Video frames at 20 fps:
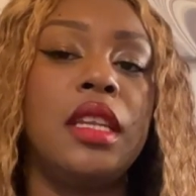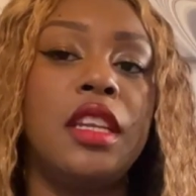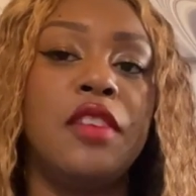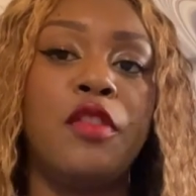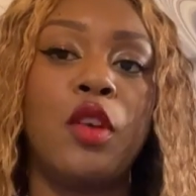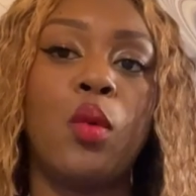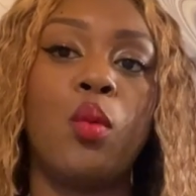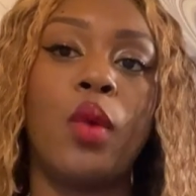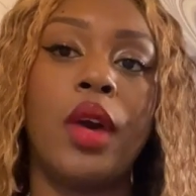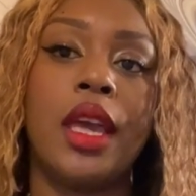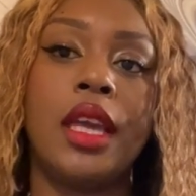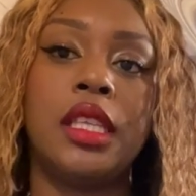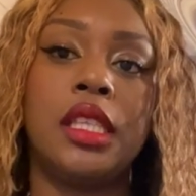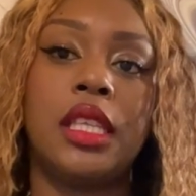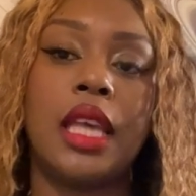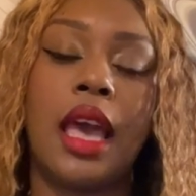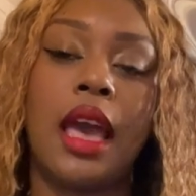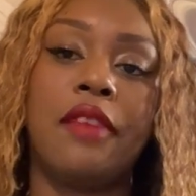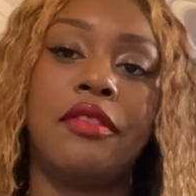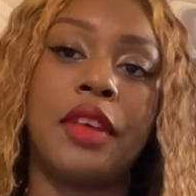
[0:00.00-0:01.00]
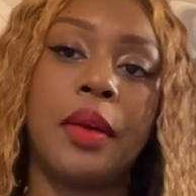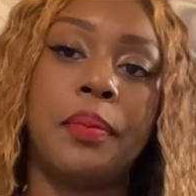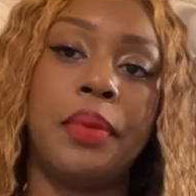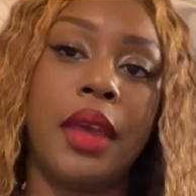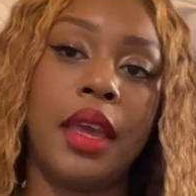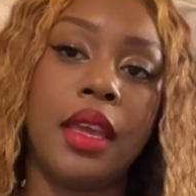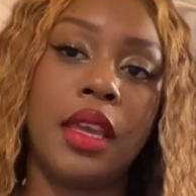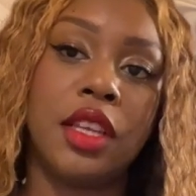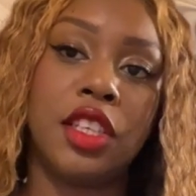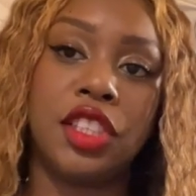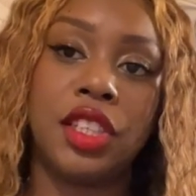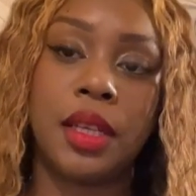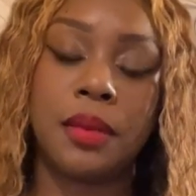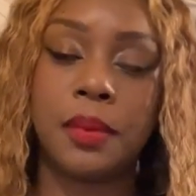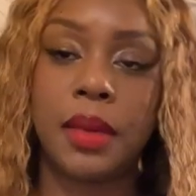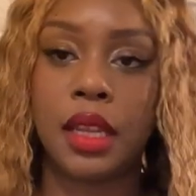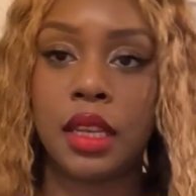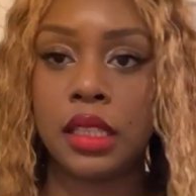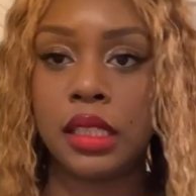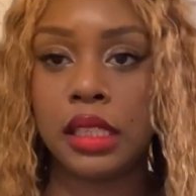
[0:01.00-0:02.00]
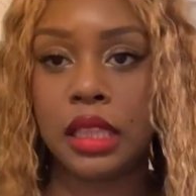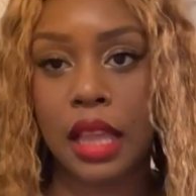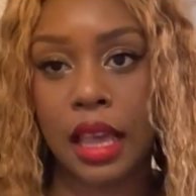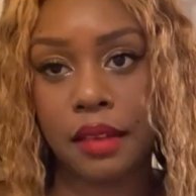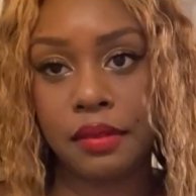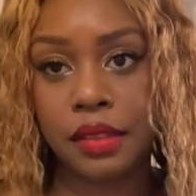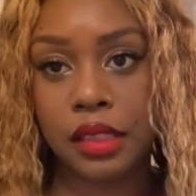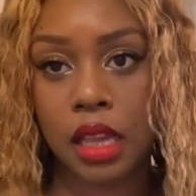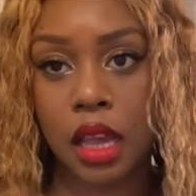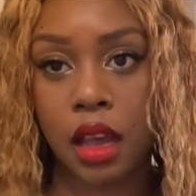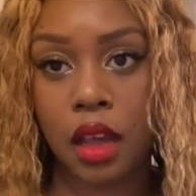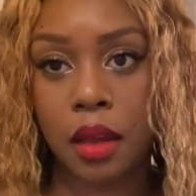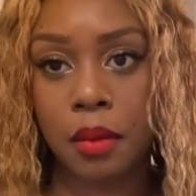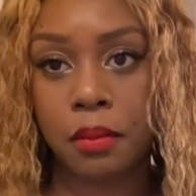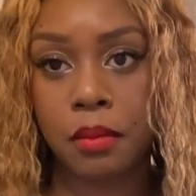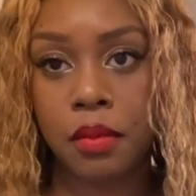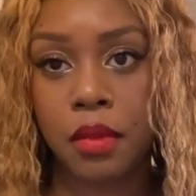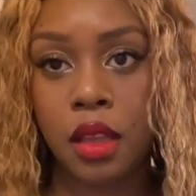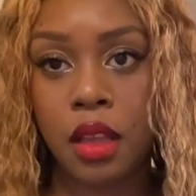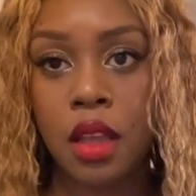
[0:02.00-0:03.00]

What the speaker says: different ways to have companionship in this lifetime.